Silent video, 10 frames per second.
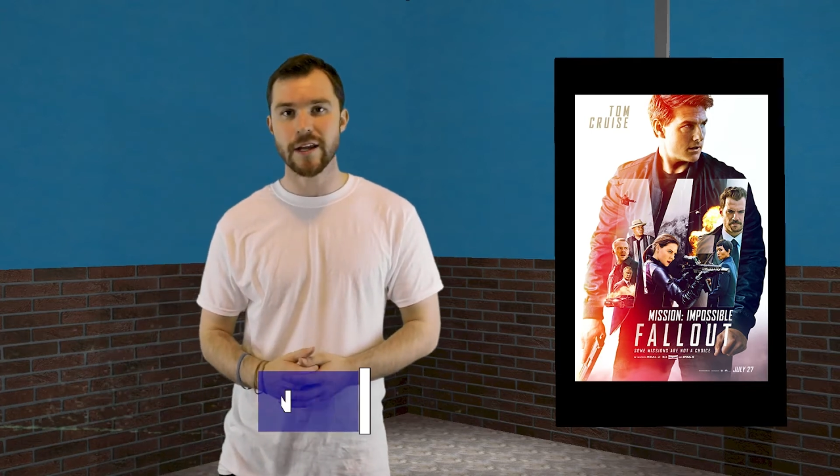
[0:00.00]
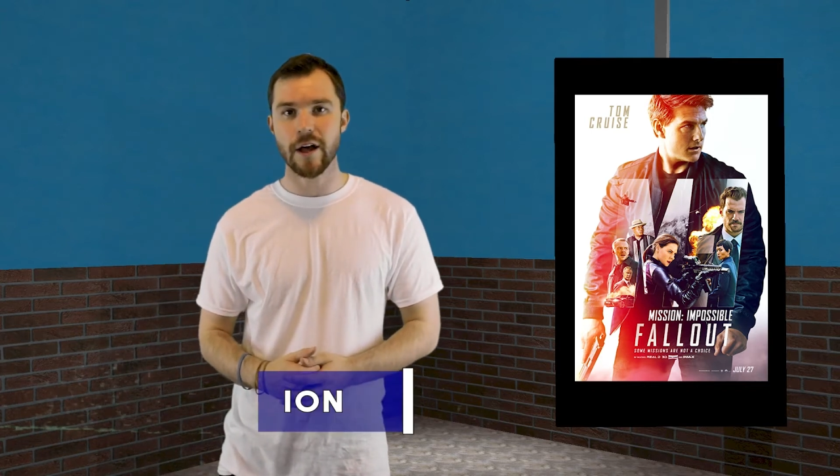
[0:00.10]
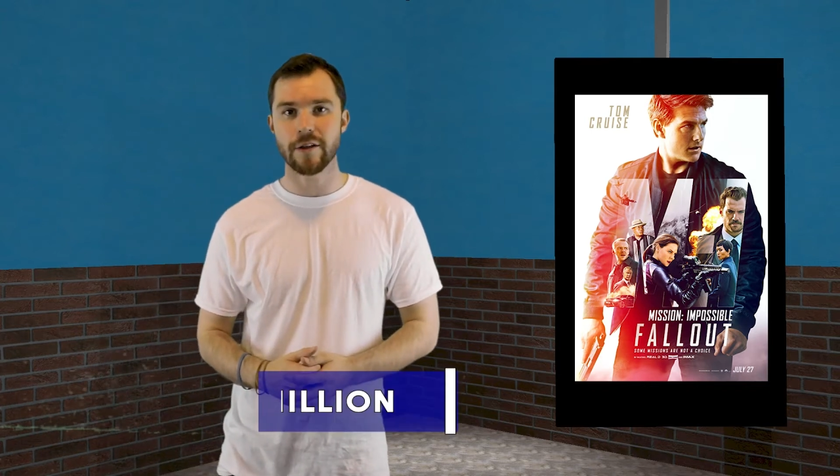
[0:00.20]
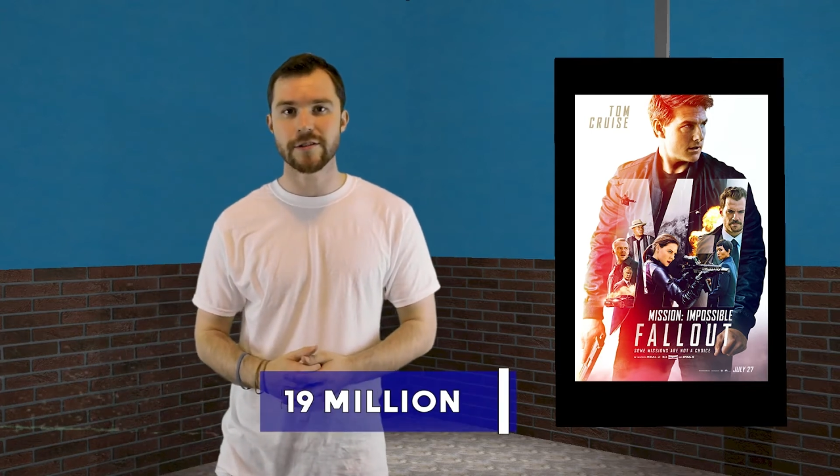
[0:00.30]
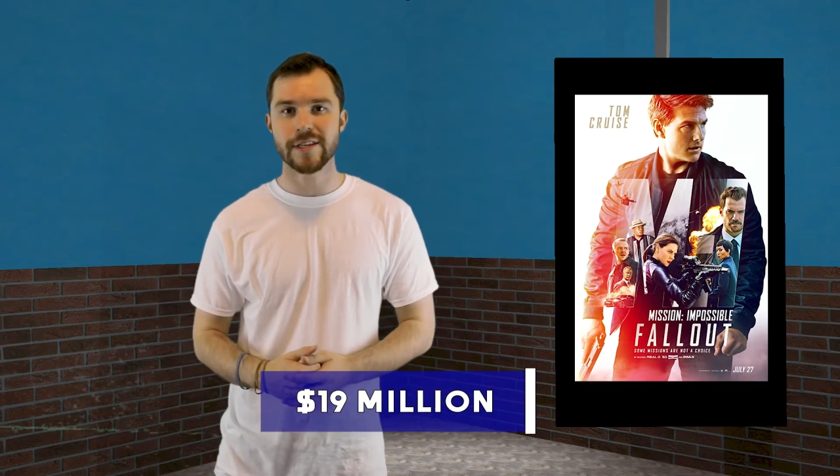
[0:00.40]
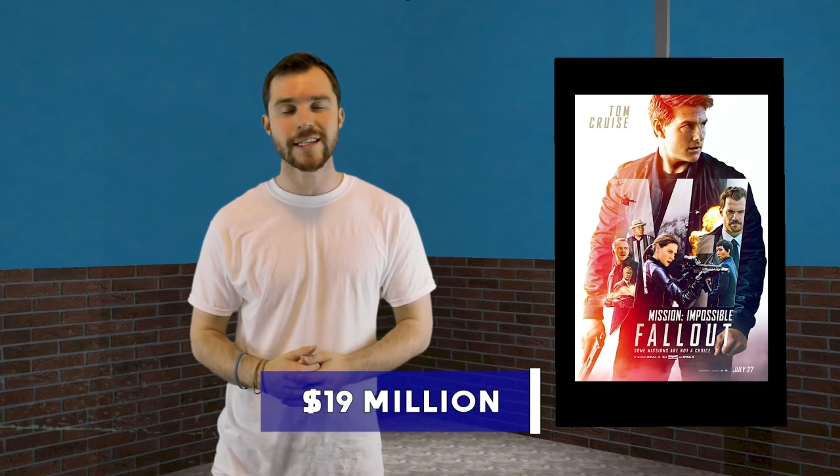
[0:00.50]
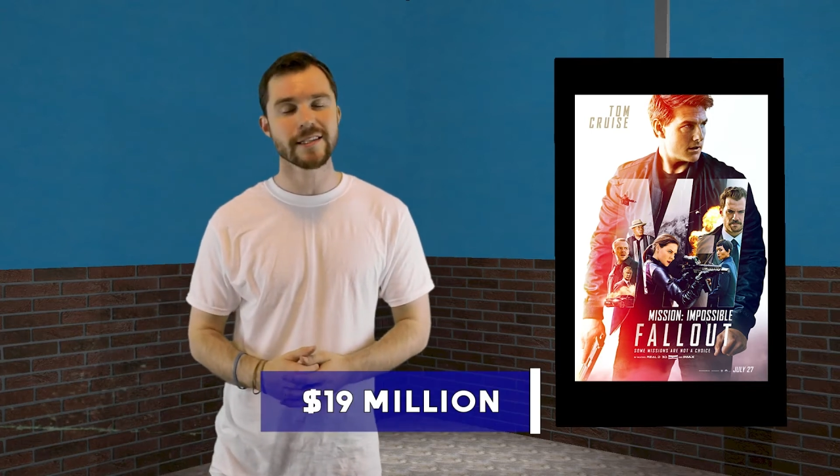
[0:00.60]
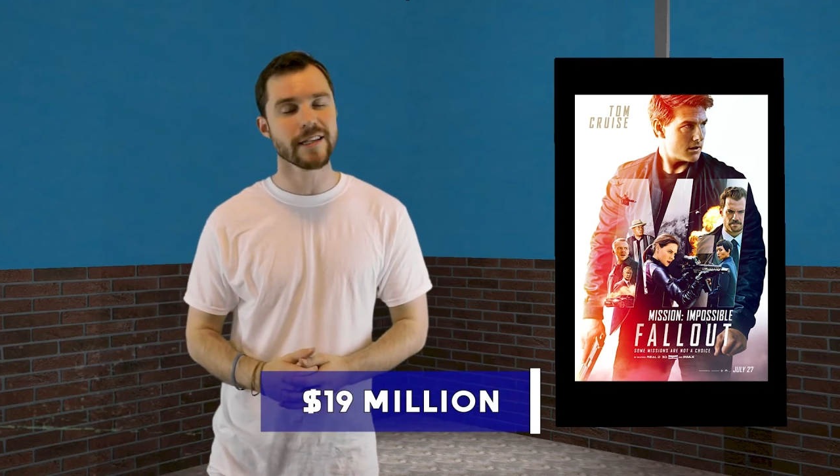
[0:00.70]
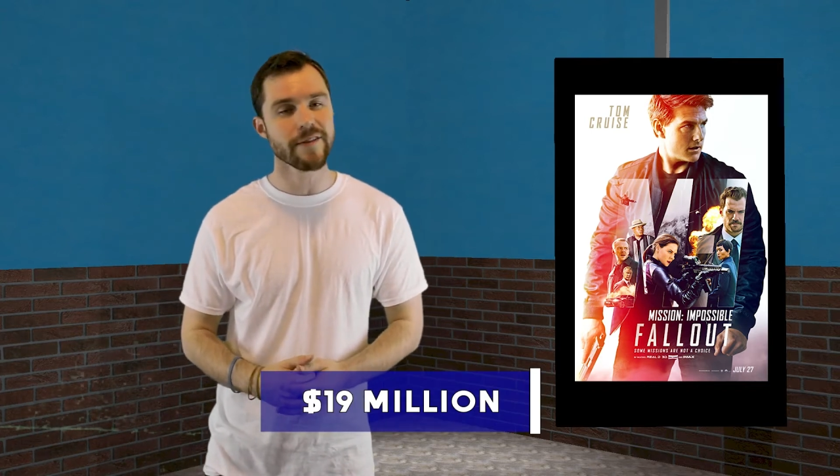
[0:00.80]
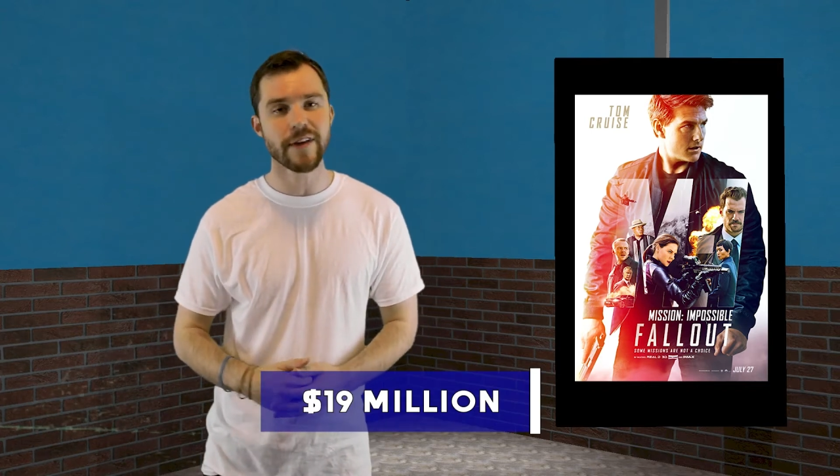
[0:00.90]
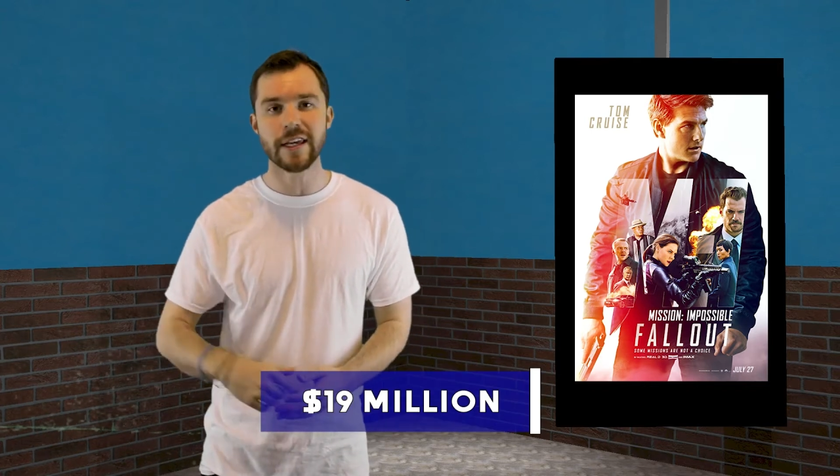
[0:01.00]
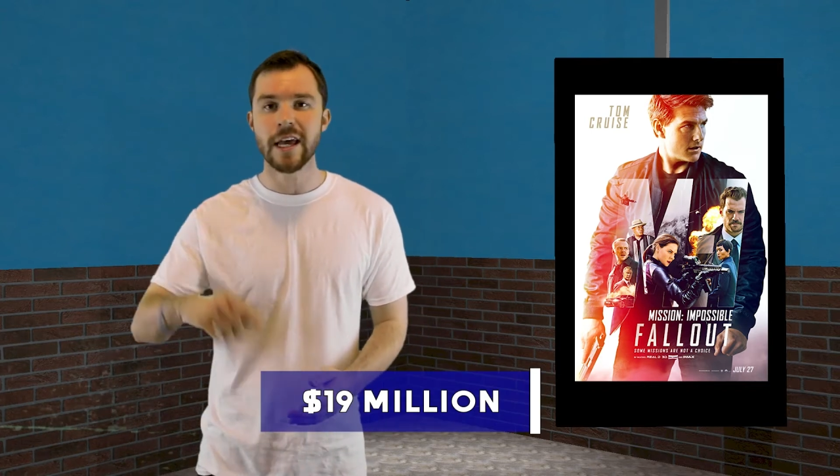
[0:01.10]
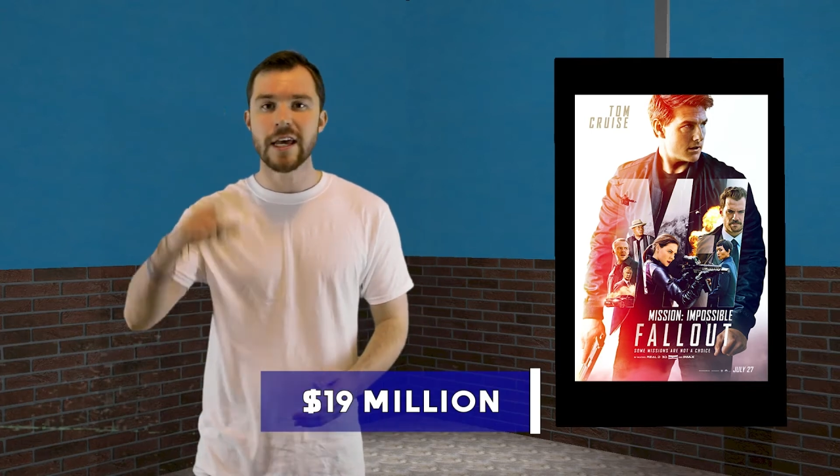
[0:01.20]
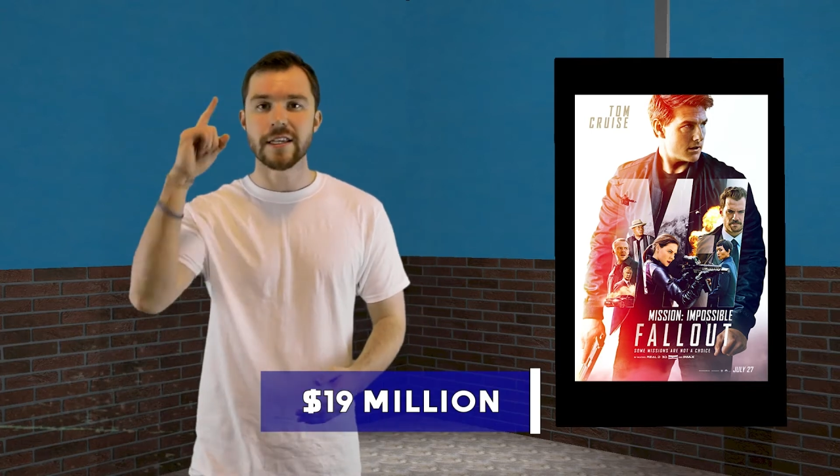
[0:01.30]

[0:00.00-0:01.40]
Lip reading: That's leaving